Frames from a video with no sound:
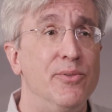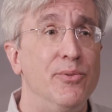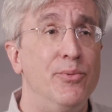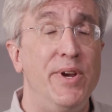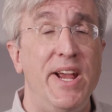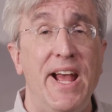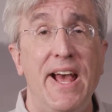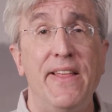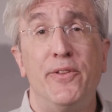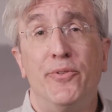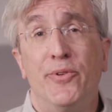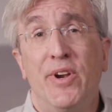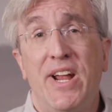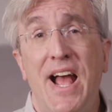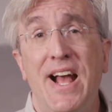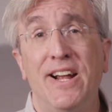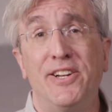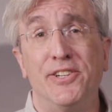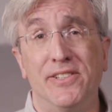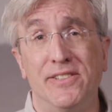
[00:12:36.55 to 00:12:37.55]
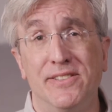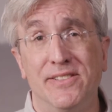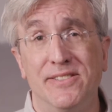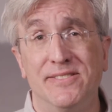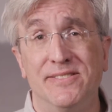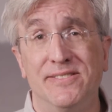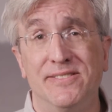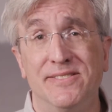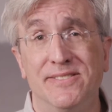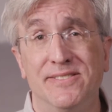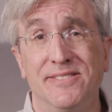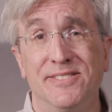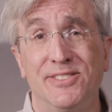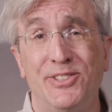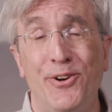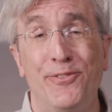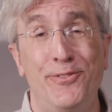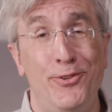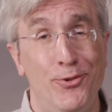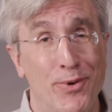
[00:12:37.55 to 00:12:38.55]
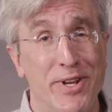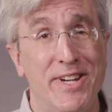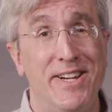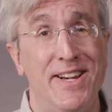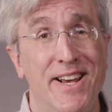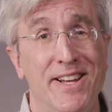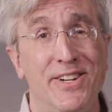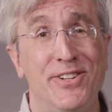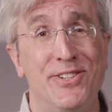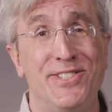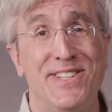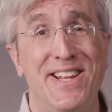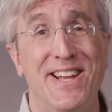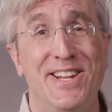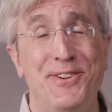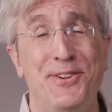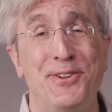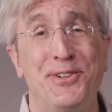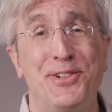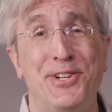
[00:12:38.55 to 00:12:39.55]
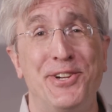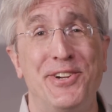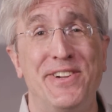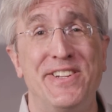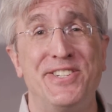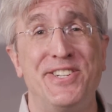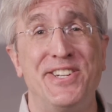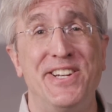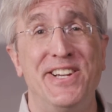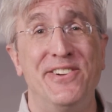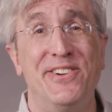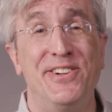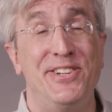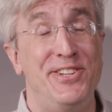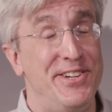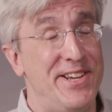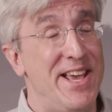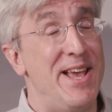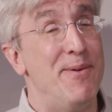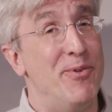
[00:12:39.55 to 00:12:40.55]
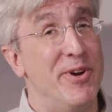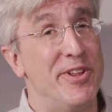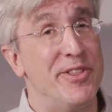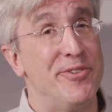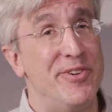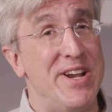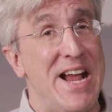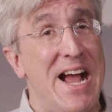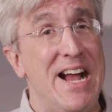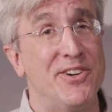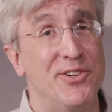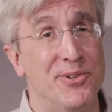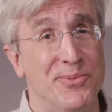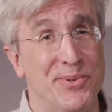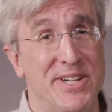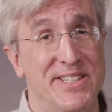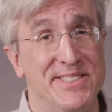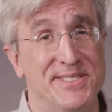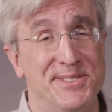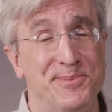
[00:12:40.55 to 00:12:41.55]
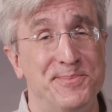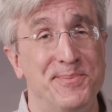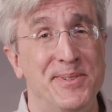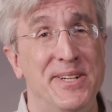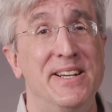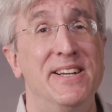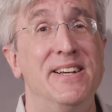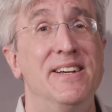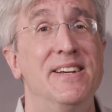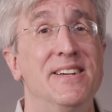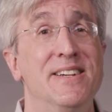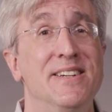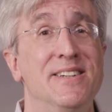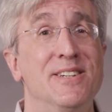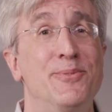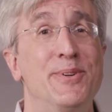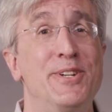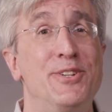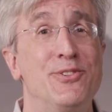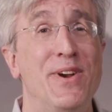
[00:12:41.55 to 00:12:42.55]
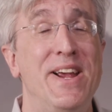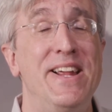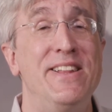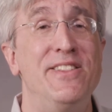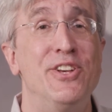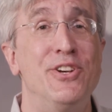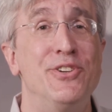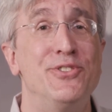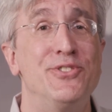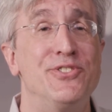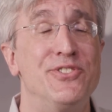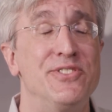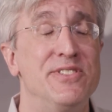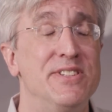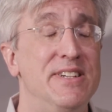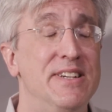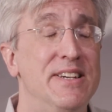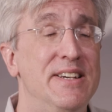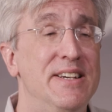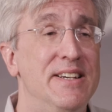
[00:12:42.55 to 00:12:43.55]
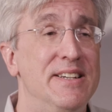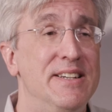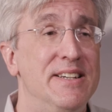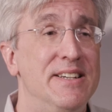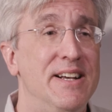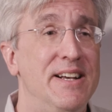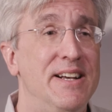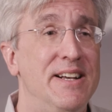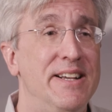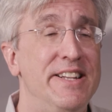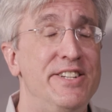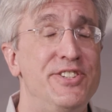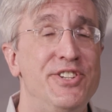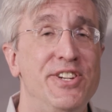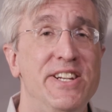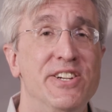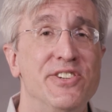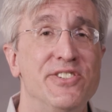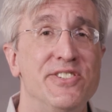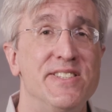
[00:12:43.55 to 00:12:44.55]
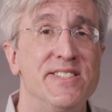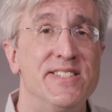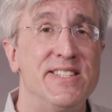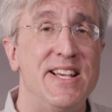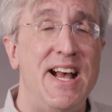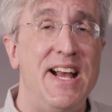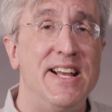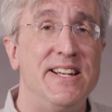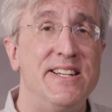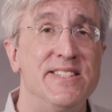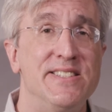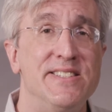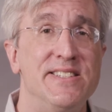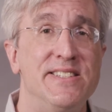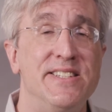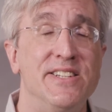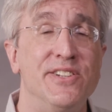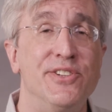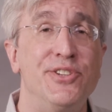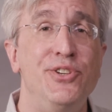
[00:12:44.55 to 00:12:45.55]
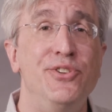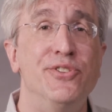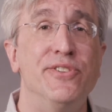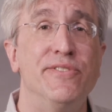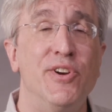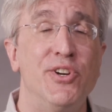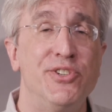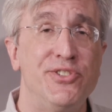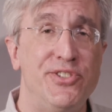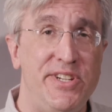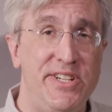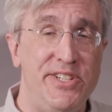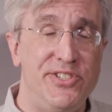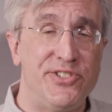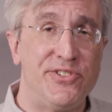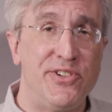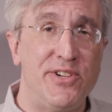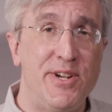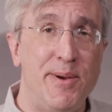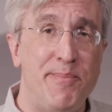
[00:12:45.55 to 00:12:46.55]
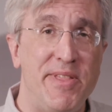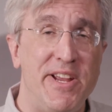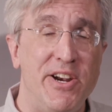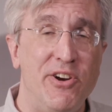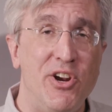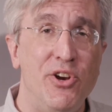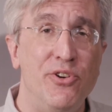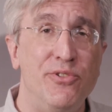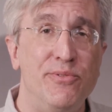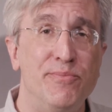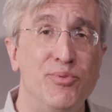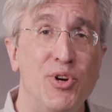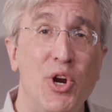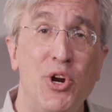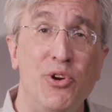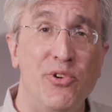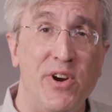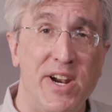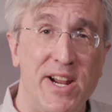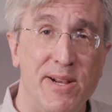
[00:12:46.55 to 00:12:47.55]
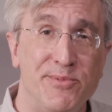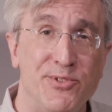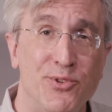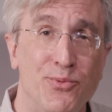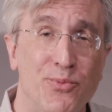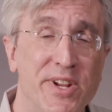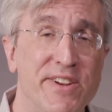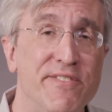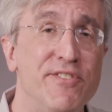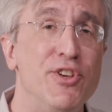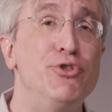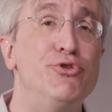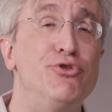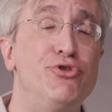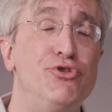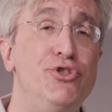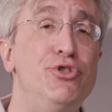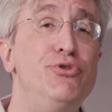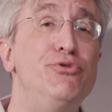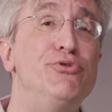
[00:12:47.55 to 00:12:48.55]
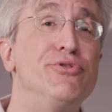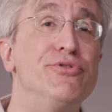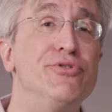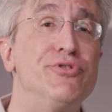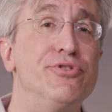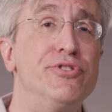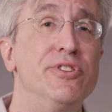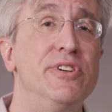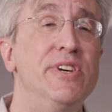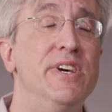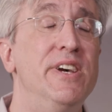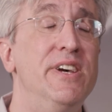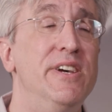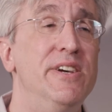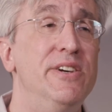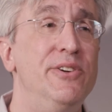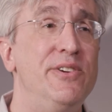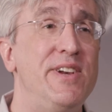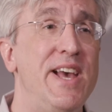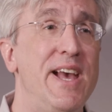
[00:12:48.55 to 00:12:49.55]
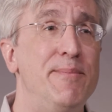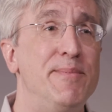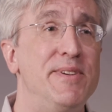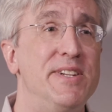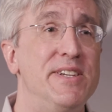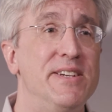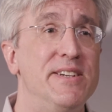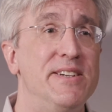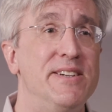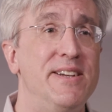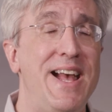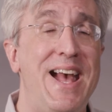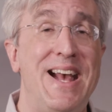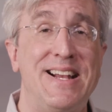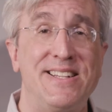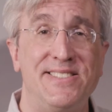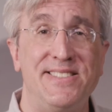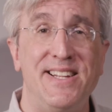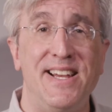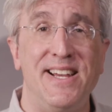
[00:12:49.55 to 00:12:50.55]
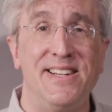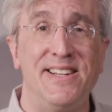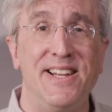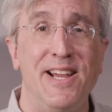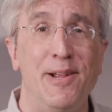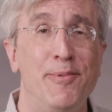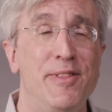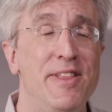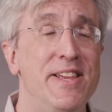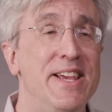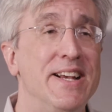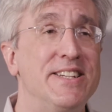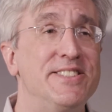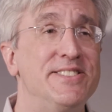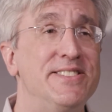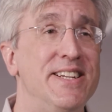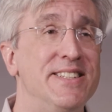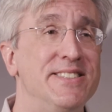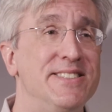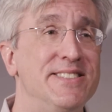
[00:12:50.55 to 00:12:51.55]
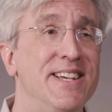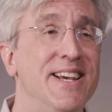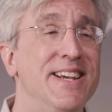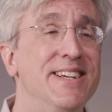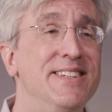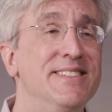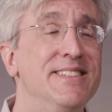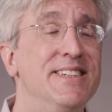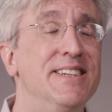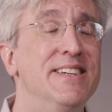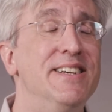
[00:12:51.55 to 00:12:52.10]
We had the reactor. So if you wanted to understand nuclear engineering, you came where the reactor was. We trained those engineers and scientists until the university stood up their own programs. And one of those students who came to the X-10 site,